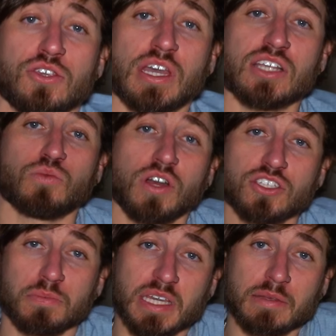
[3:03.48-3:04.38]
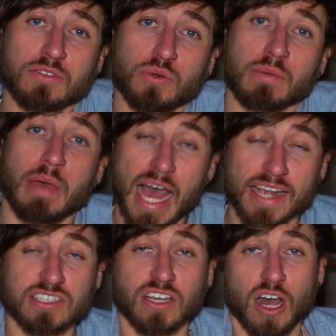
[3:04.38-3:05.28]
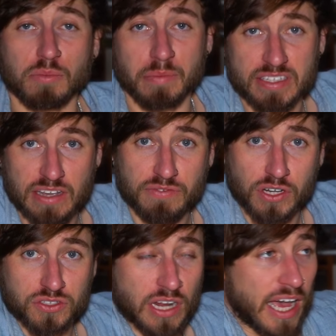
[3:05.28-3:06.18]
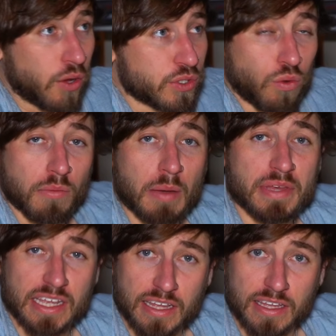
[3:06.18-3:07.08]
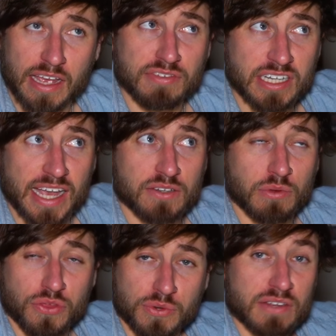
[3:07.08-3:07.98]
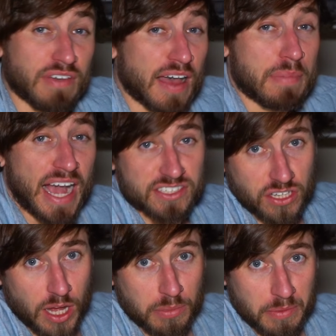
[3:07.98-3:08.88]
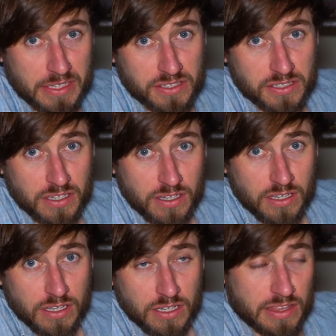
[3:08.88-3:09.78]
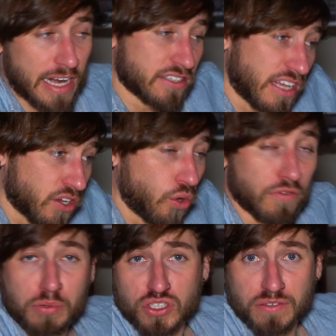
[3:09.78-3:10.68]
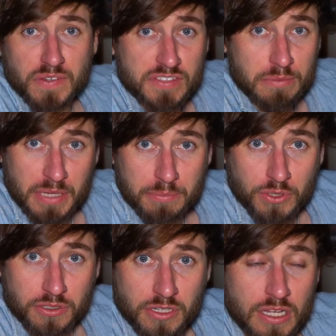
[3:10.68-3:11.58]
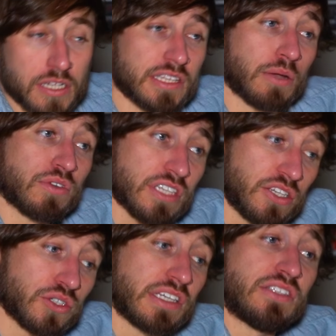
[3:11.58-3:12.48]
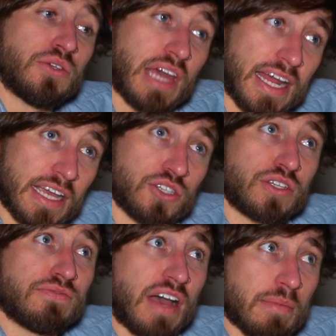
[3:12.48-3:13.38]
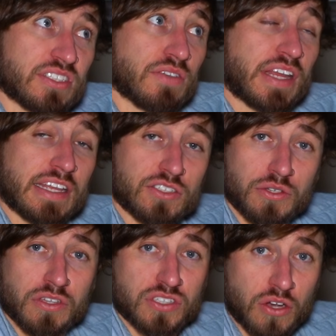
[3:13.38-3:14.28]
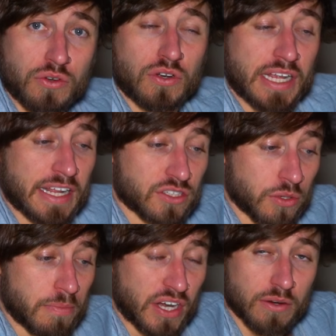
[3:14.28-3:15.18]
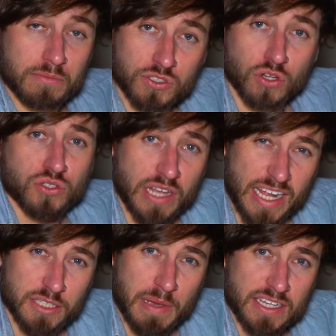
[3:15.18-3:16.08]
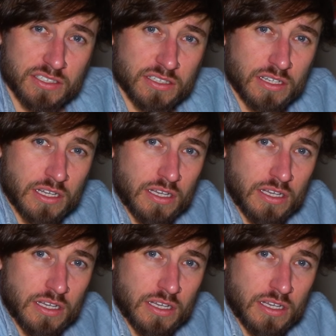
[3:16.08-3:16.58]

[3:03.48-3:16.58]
You guys want to be doing passing compliments at first. I always warm up every night with three to five passing compliments. Then I set a goal of approaching fifteen people. Then once I usually do that, I usually find myself getting into the zone or getting into a better social headspace